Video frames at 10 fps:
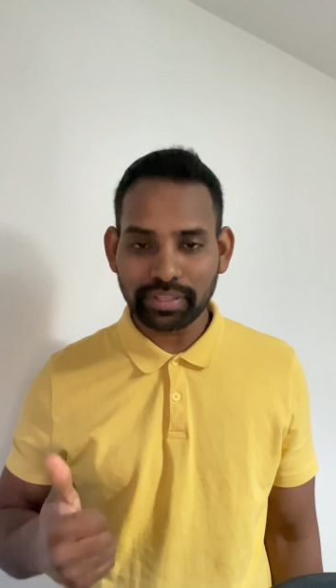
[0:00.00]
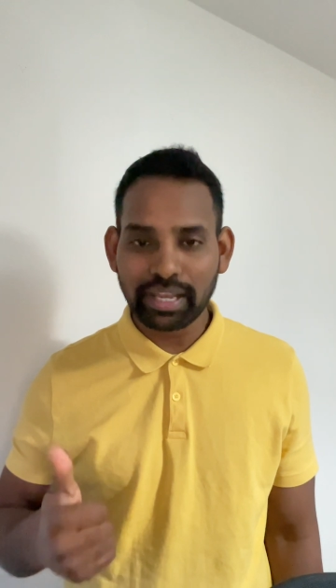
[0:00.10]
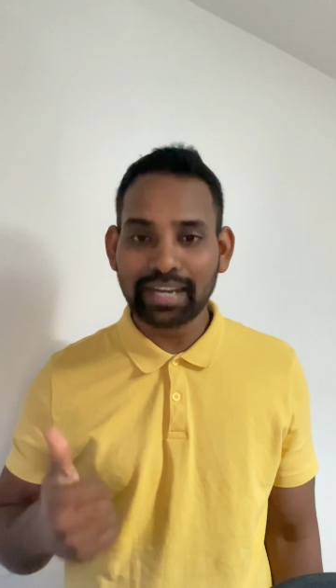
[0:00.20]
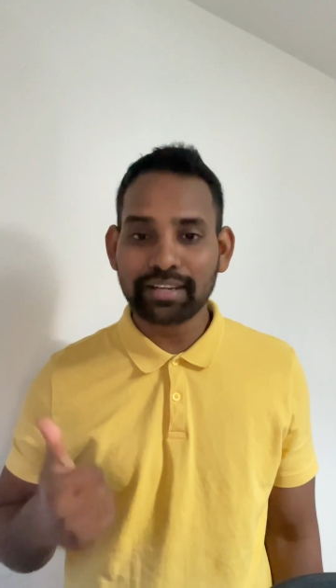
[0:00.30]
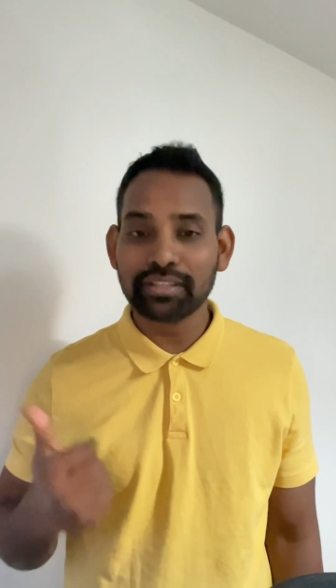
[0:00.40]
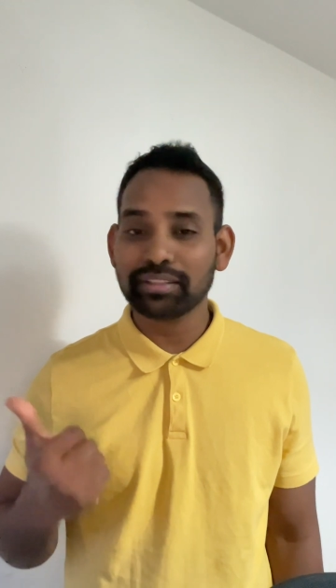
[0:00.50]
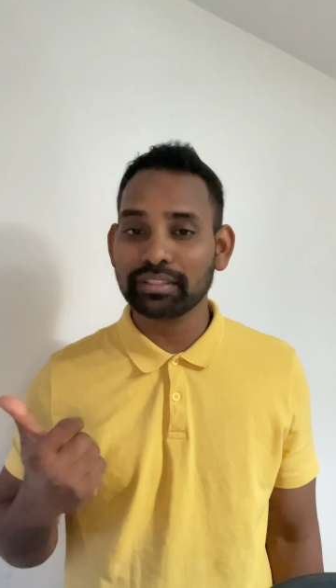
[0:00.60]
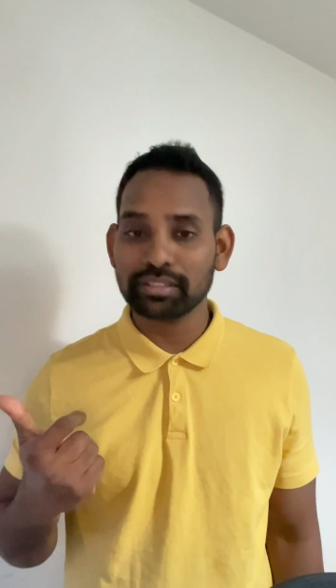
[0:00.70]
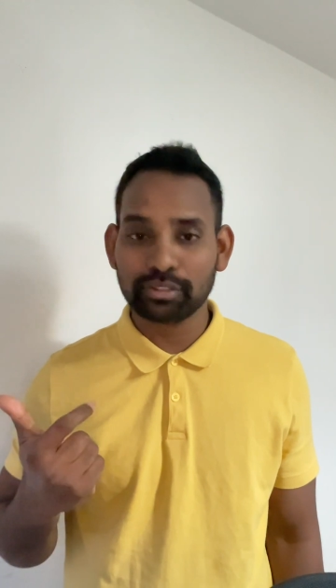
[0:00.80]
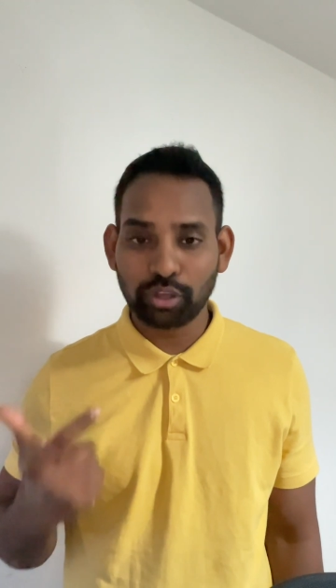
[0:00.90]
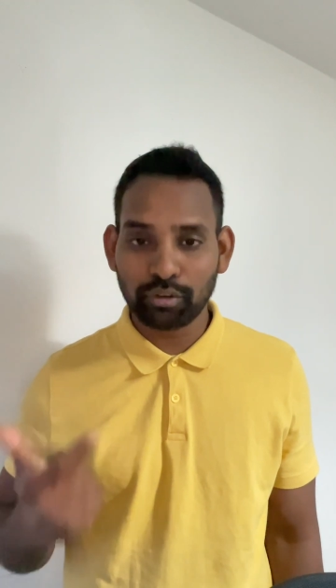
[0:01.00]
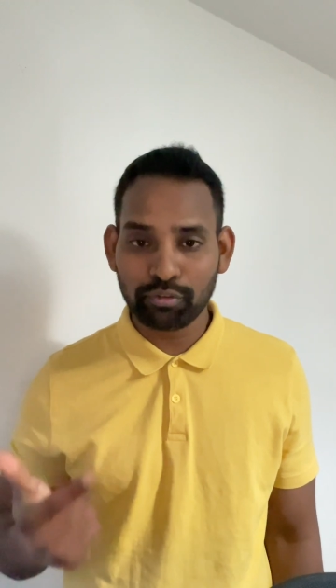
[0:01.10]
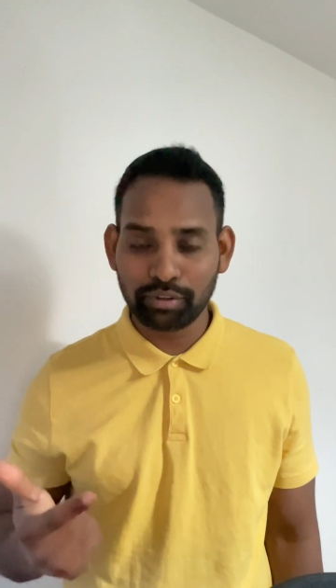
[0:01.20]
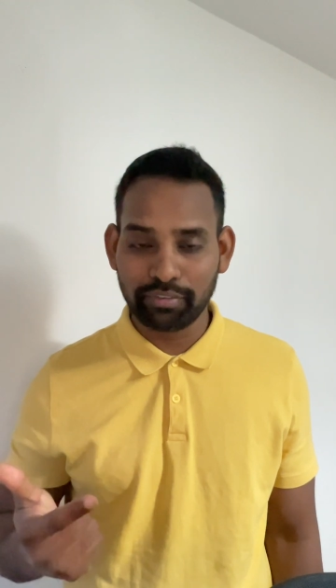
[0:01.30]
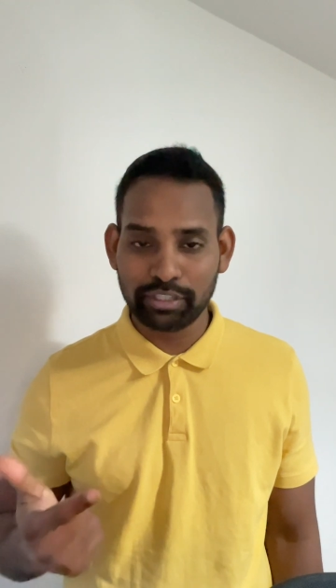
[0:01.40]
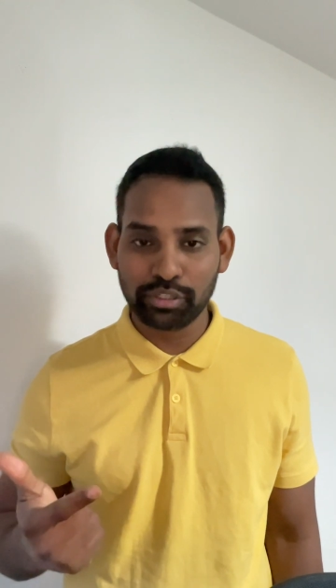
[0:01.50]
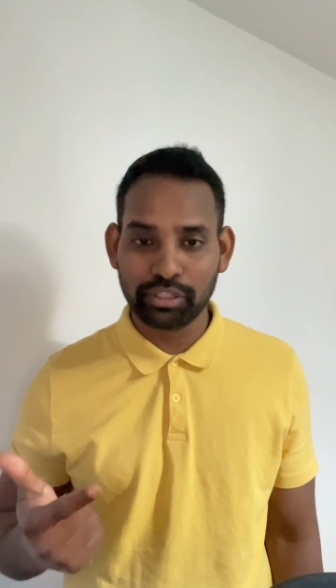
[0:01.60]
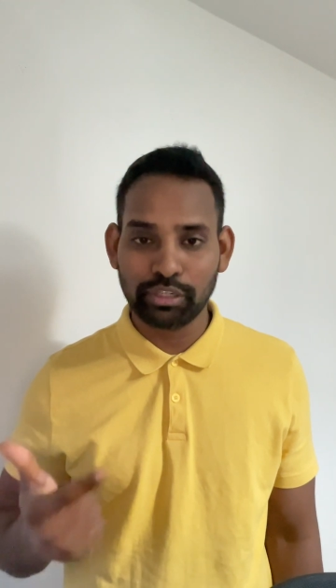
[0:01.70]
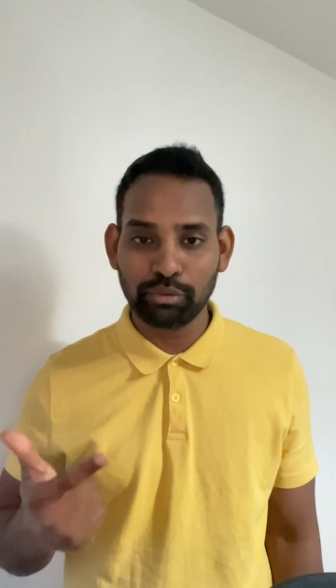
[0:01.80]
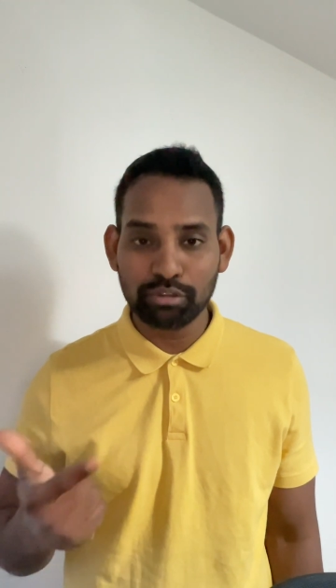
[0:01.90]
and the software which you're
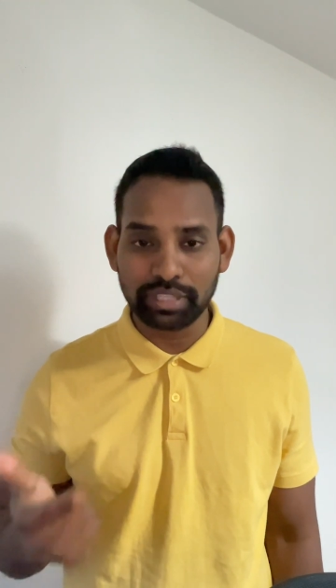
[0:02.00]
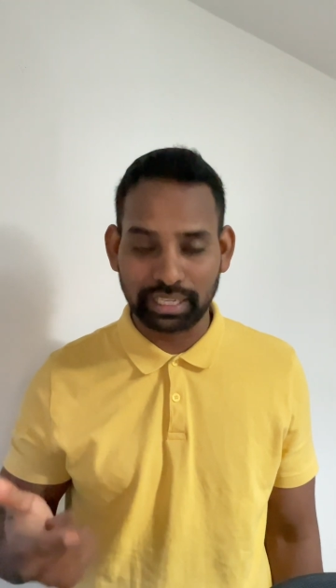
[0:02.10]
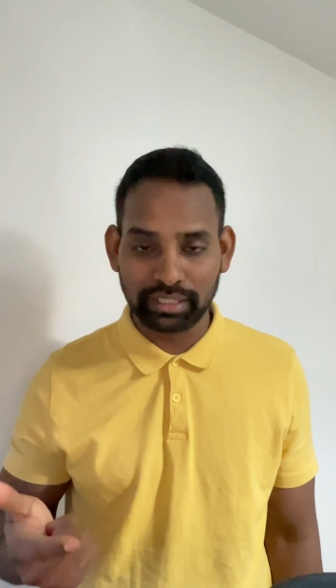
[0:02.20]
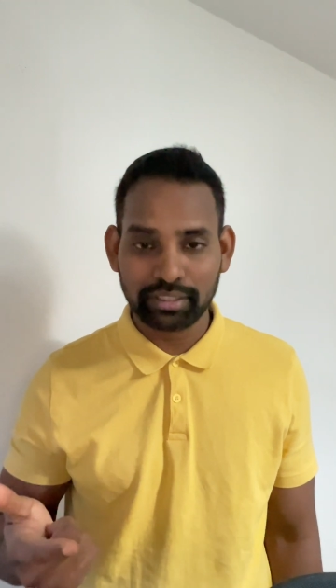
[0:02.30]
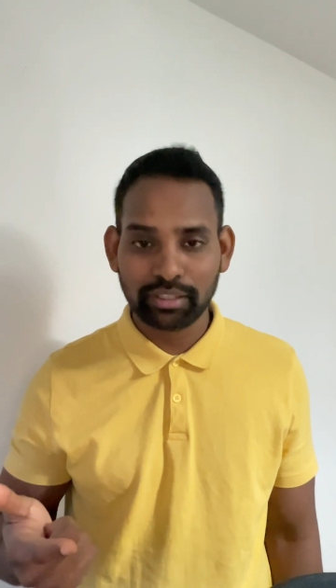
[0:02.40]
using